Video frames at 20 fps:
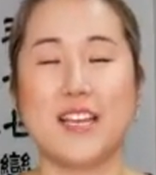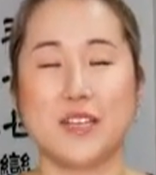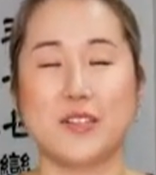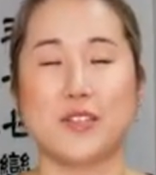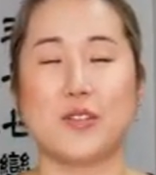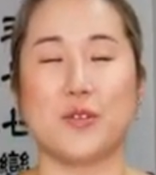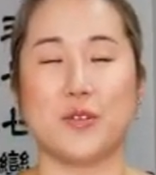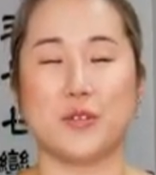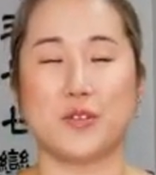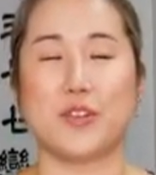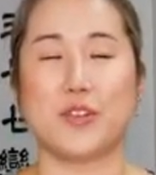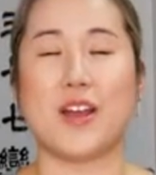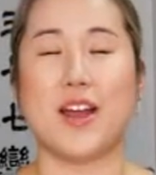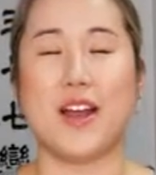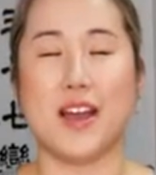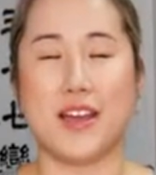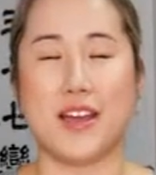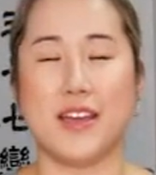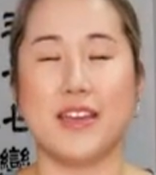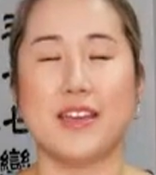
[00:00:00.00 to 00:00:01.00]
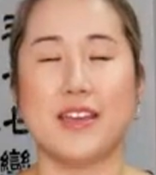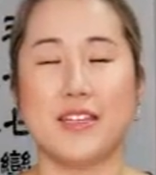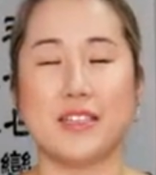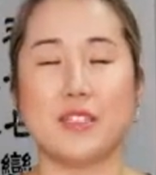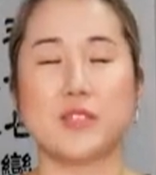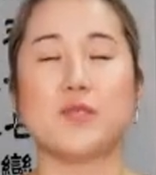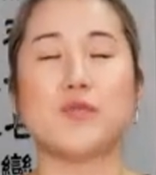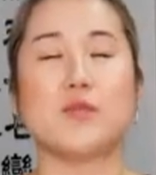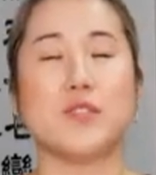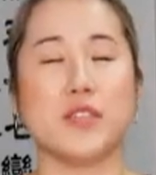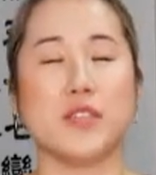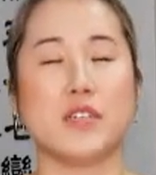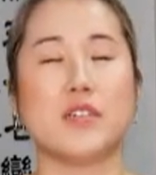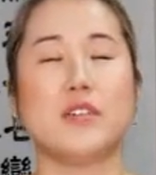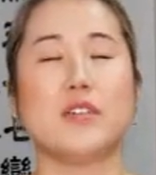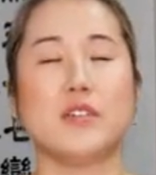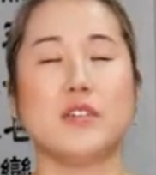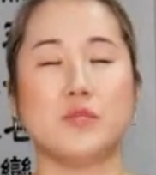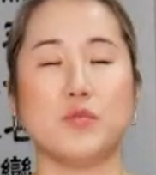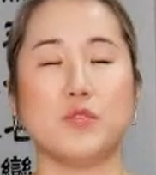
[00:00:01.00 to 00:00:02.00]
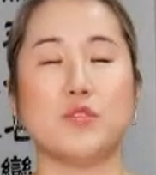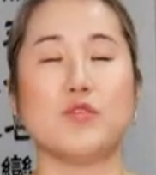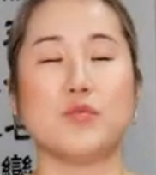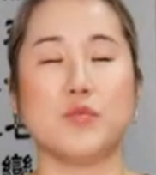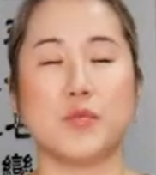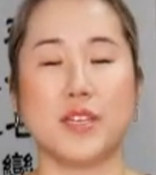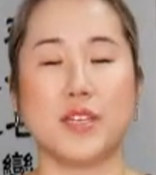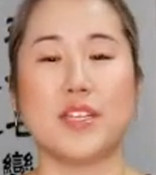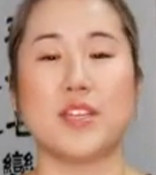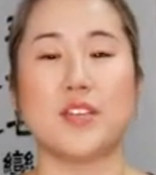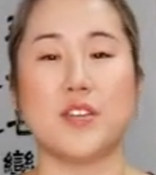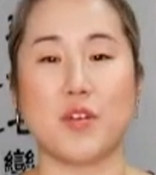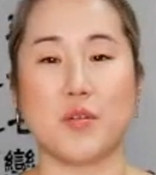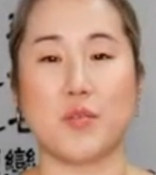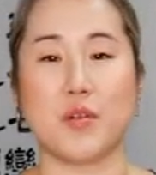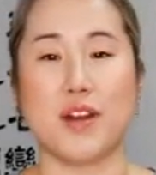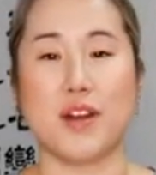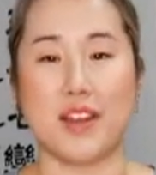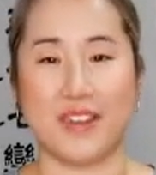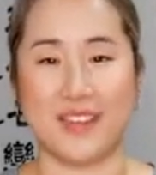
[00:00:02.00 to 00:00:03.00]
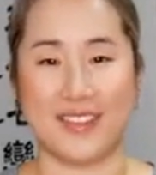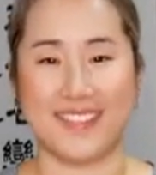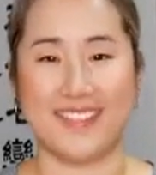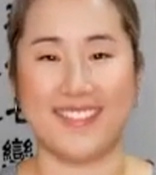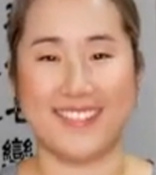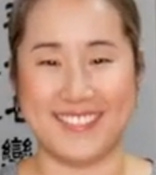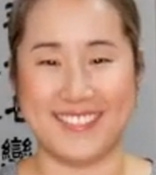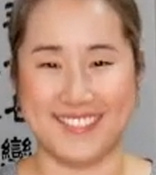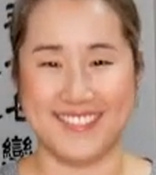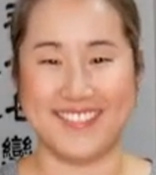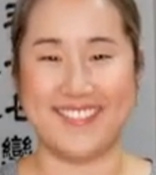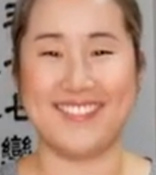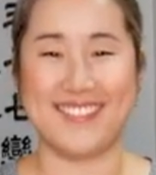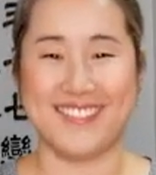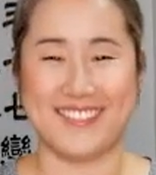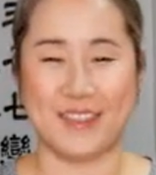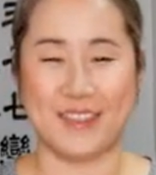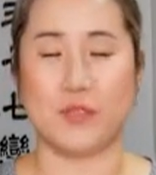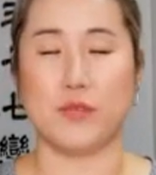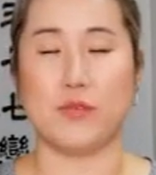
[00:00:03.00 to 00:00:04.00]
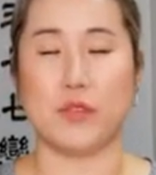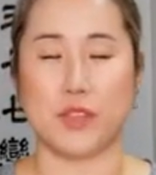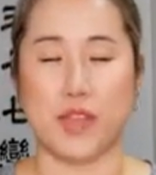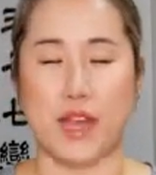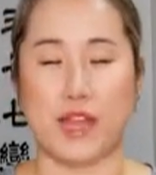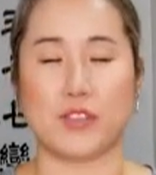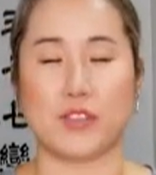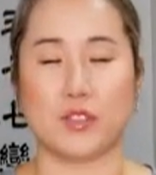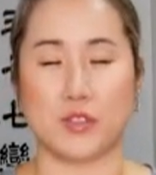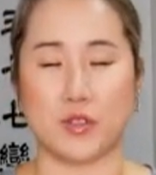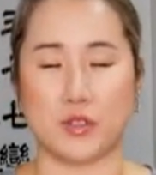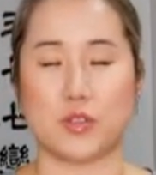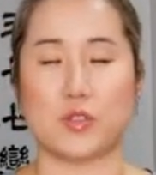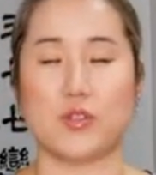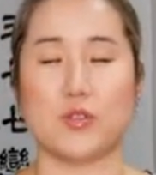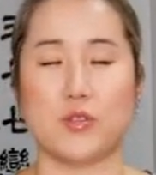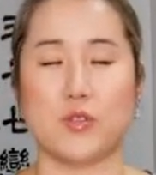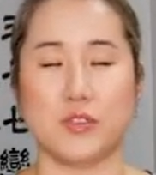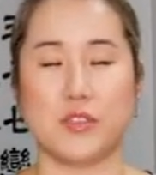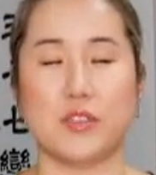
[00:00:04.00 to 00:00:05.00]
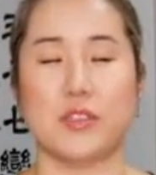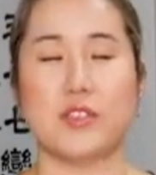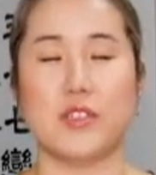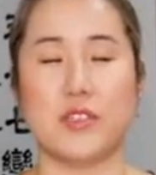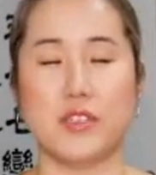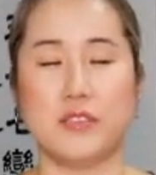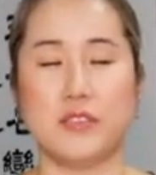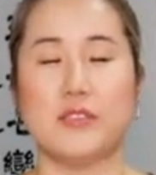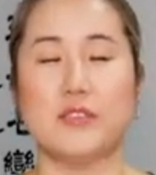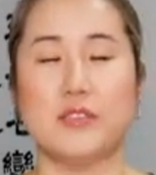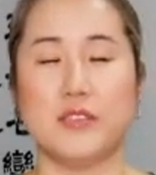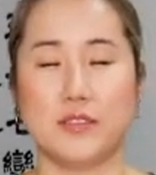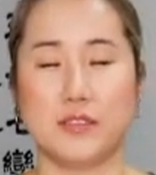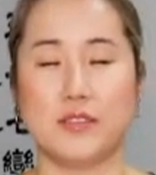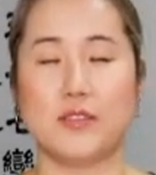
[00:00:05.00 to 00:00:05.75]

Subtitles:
Close your eyes, feel the movement in your body. Relax your shoulders.